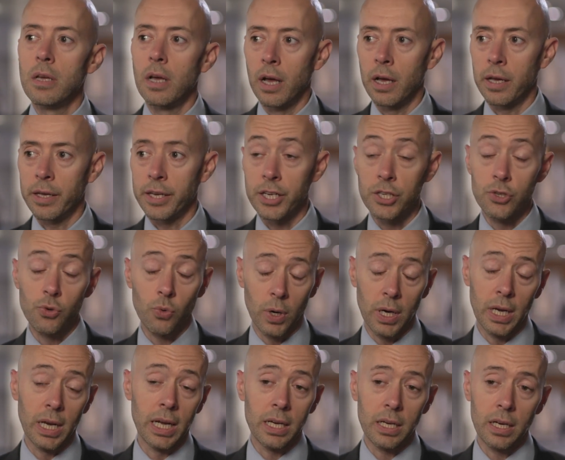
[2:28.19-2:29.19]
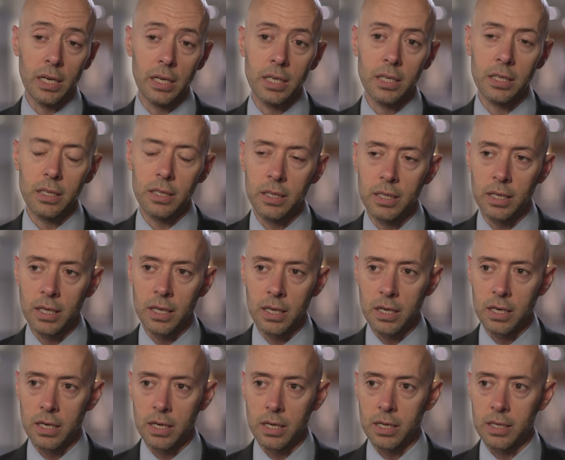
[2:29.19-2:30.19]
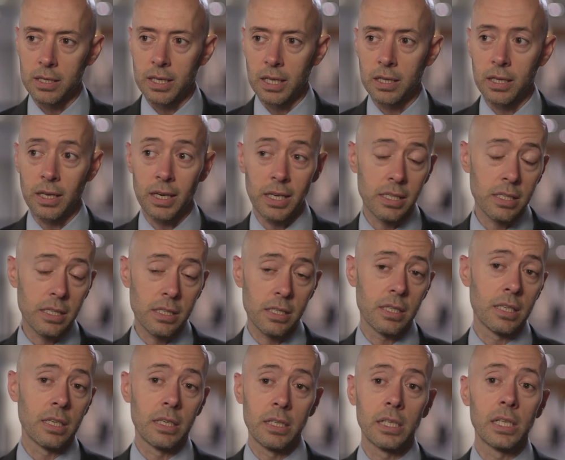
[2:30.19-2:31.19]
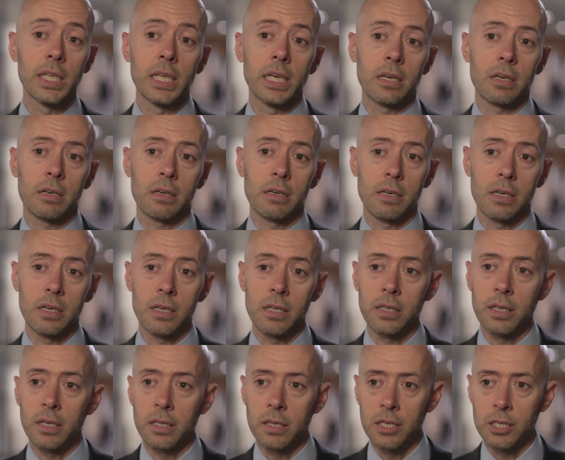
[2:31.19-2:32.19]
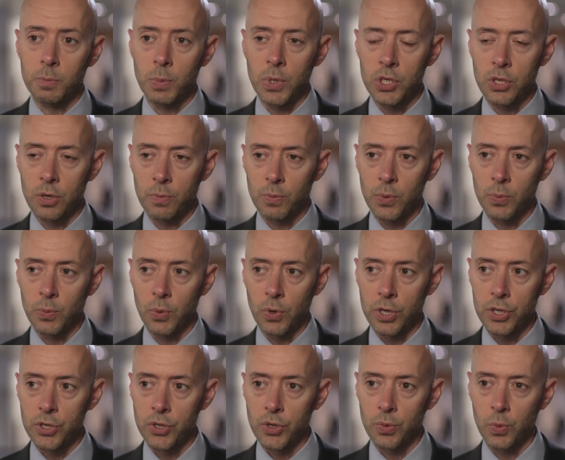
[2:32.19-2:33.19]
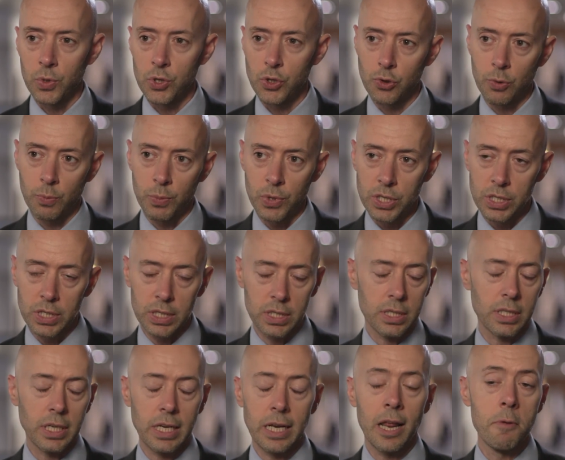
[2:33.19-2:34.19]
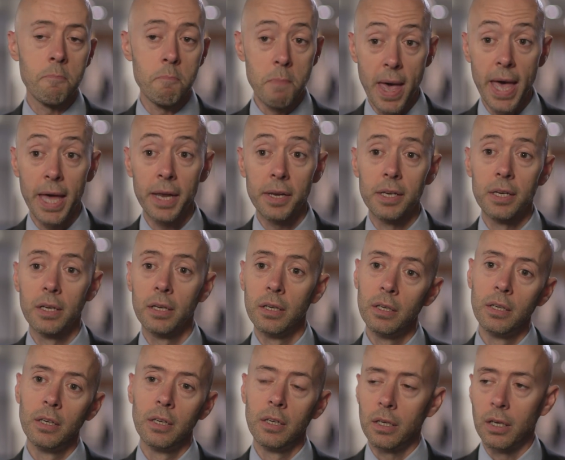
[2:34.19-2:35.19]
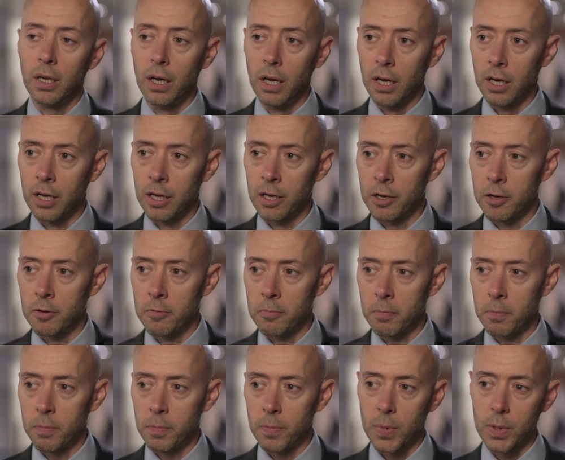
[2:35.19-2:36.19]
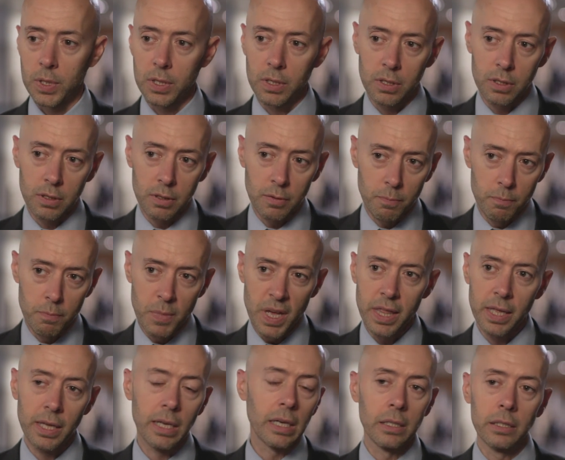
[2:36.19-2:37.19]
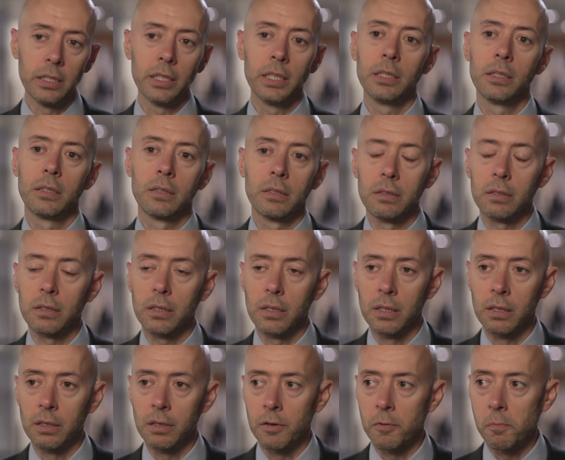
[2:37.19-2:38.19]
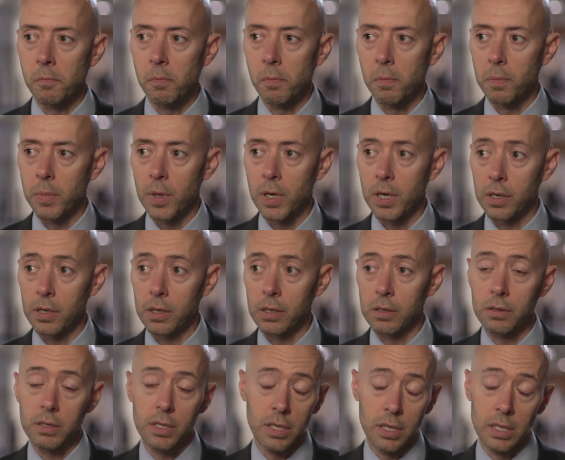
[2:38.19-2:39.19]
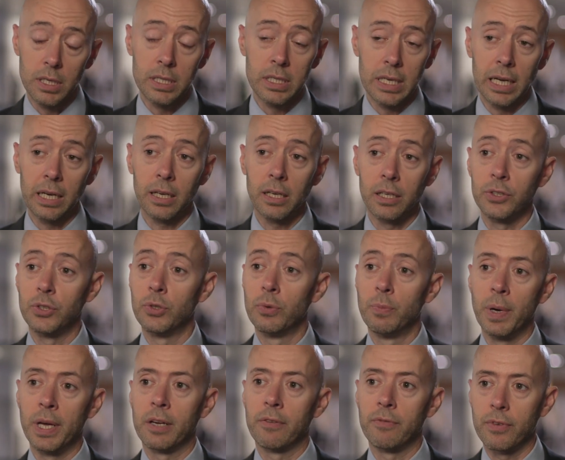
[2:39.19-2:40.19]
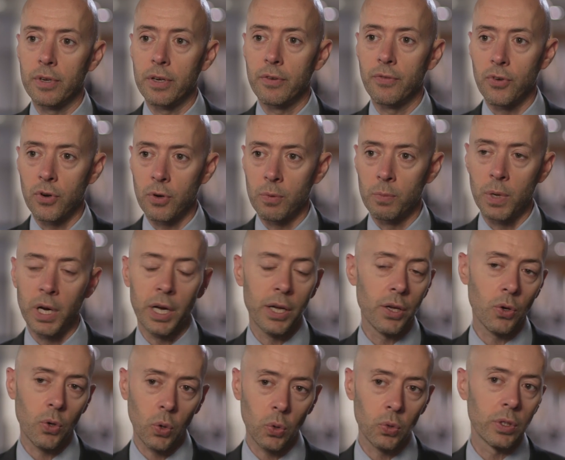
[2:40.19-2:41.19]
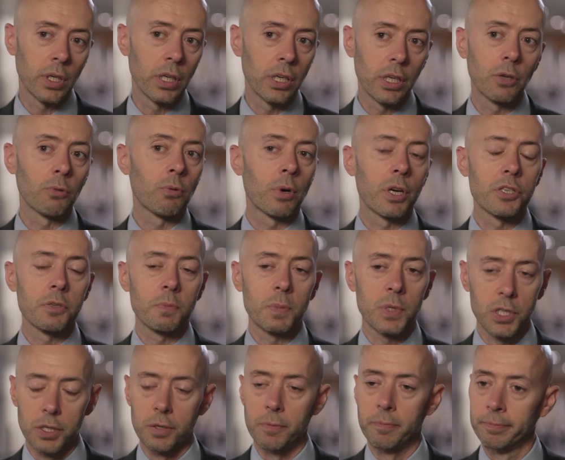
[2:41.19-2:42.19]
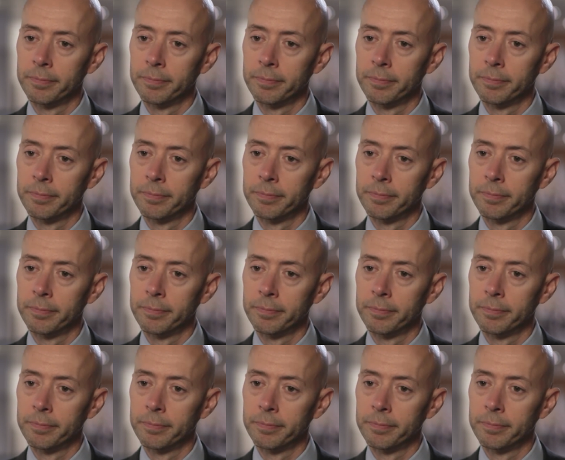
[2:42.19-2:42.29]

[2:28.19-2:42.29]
uh, it is quite likely that, uh, that there is a signal there and that this patient population, which represents an unmet um, uh, medical need um, uh, is likely to benefit from IO containing regimens.